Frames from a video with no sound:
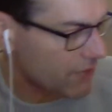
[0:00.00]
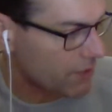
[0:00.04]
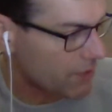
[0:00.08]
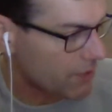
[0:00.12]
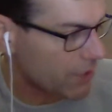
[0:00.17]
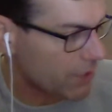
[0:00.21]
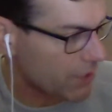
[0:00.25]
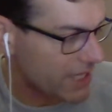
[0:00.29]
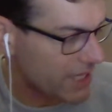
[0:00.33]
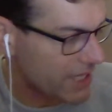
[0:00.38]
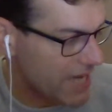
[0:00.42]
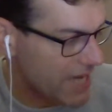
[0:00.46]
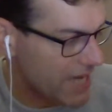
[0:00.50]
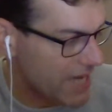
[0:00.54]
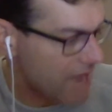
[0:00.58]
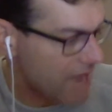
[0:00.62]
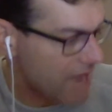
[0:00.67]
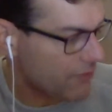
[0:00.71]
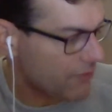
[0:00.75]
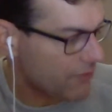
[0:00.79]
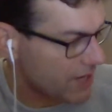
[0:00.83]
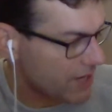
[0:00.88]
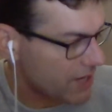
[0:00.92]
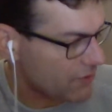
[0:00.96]
What did he get
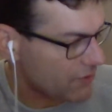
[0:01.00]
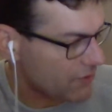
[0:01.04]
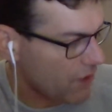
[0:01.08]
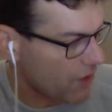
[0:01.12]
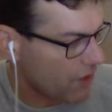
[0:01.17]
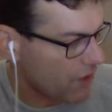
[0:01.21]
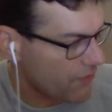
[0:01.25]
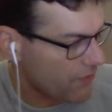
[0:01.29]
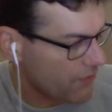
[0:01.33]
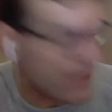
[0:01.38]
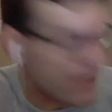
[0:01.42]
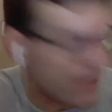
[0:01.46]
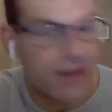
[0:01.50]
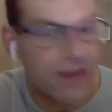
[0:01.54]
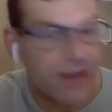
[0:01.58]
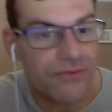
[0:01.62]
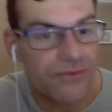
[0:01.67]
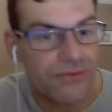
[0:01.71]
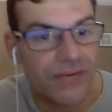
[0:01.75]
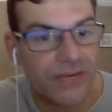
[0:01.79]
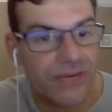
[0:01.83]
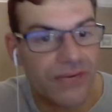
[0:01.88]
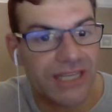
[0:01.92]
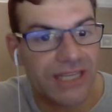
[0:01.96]
for it? Trophy,
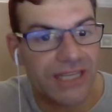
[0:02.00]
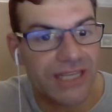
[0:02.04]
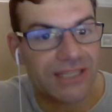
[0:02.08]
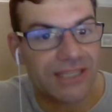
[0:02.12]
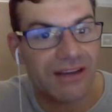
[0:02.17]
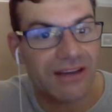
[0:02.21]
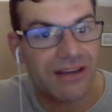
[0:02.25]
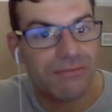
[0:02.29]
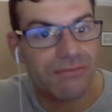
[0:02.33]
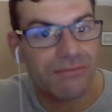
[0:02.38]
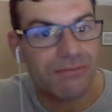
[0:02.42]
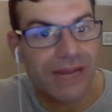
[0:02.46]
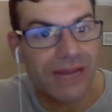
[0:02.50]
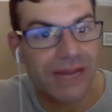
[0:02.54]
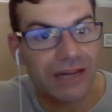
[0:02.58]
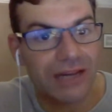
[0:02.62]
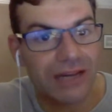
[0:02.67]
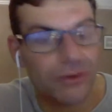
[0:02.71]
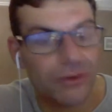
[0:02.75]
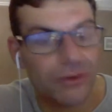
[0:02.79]
fleece, medal, or